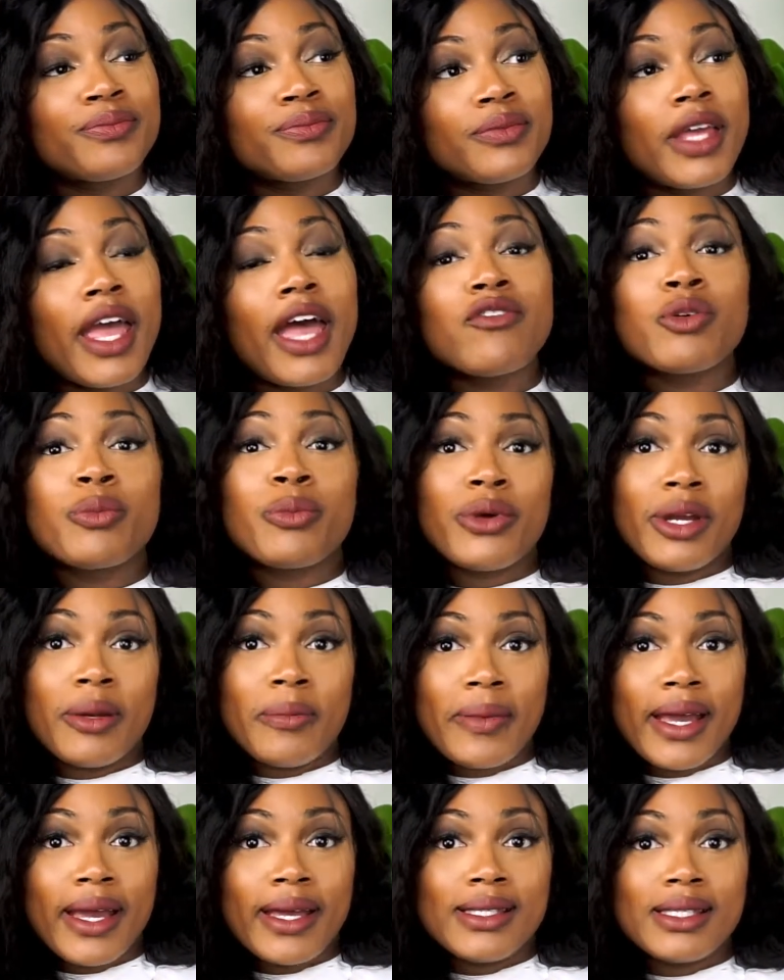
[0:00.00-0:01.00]
Have a bread
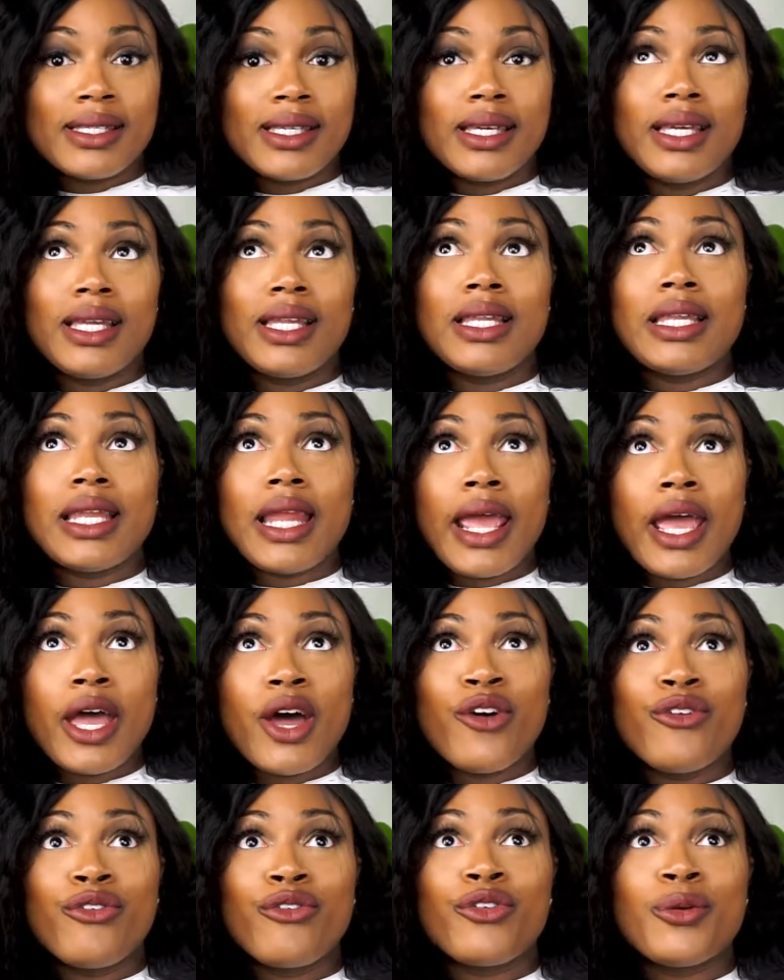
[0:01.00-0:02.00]
basket.
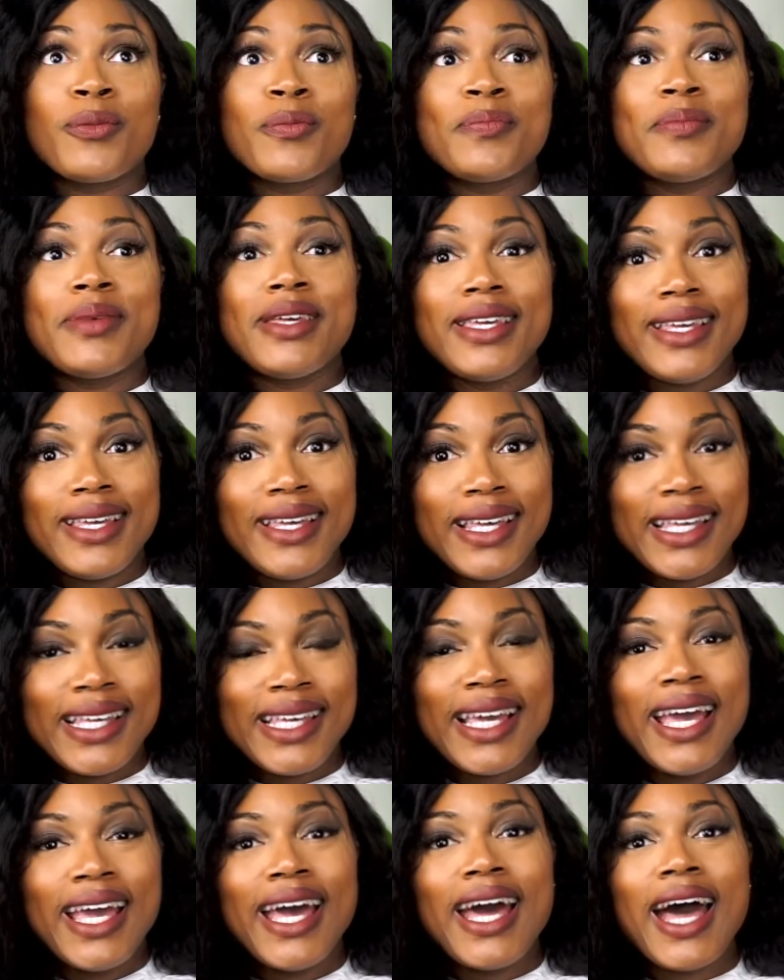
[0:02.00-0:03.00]
Now, for me,
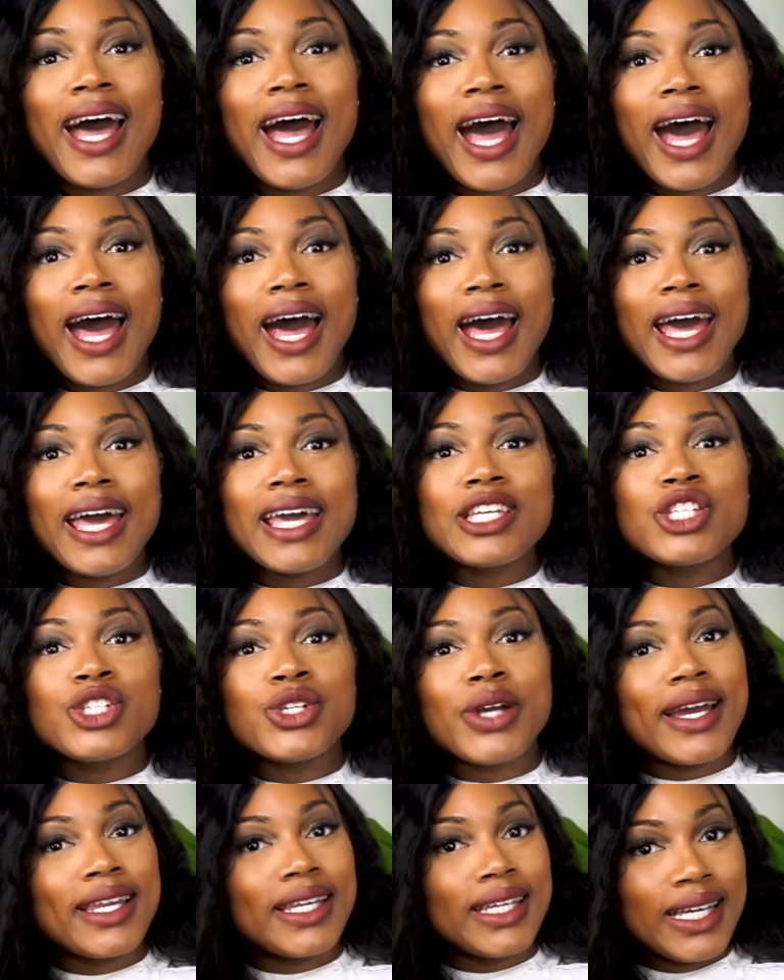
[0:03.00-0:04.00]
I
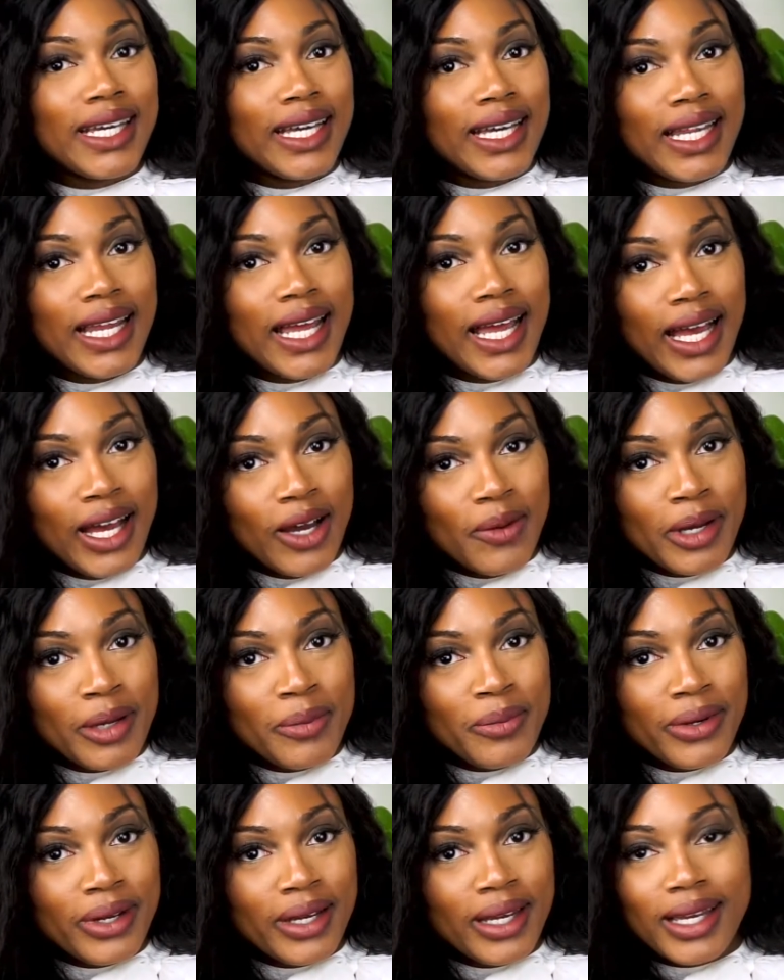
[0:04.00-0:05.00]
try to cut out my
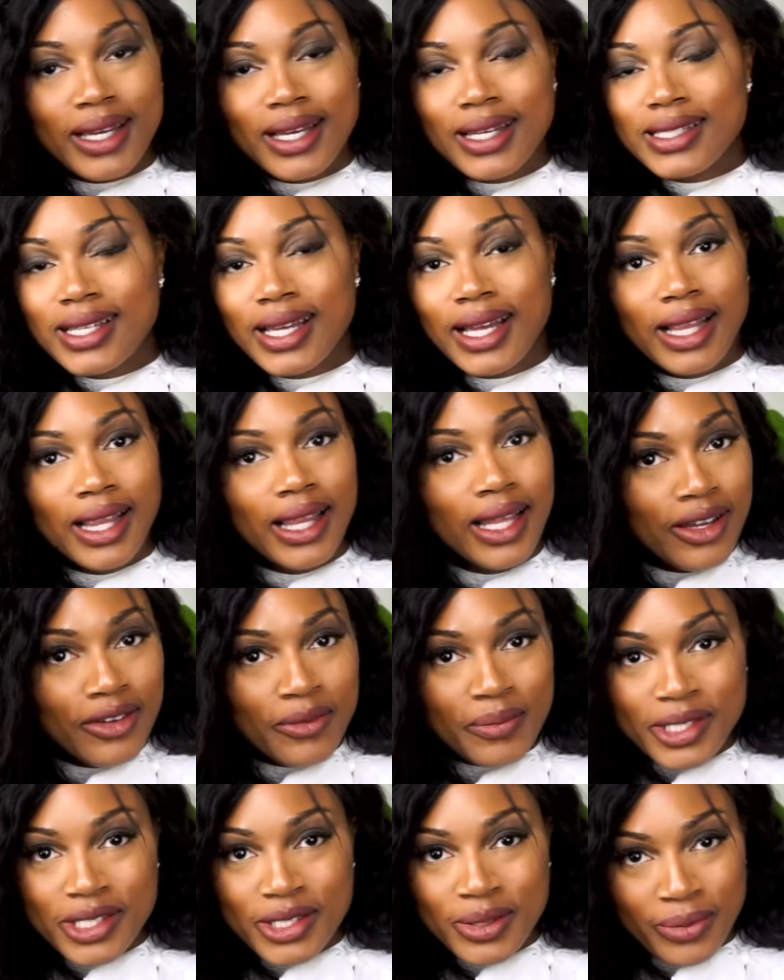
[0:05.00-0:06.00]
bread because I love
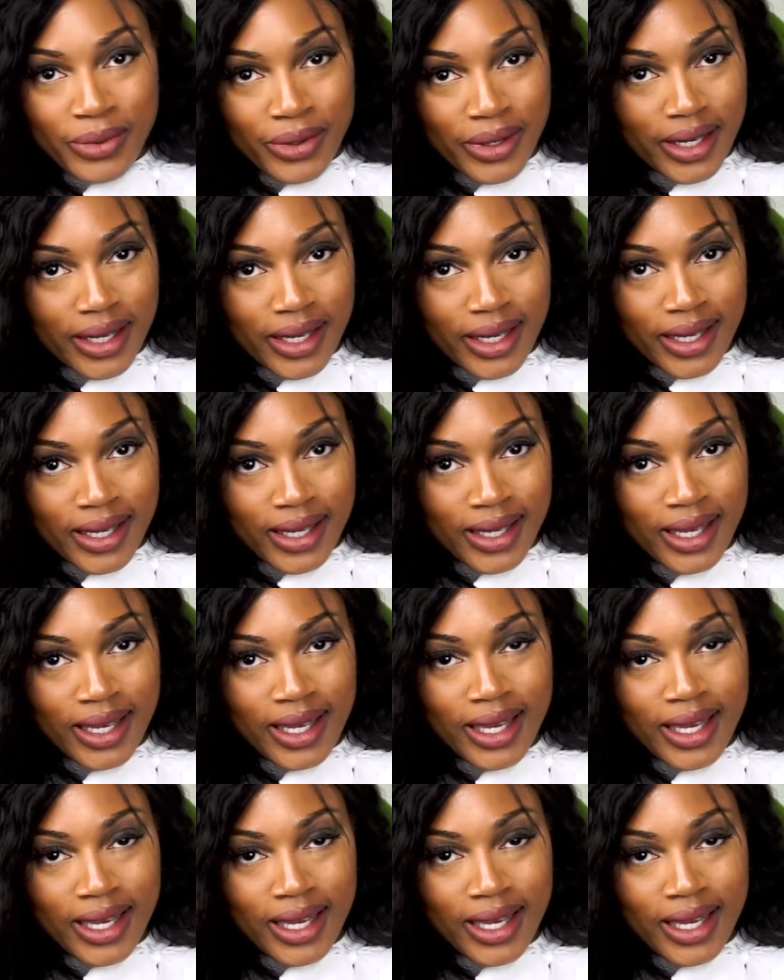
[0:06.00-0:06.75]
me some bread.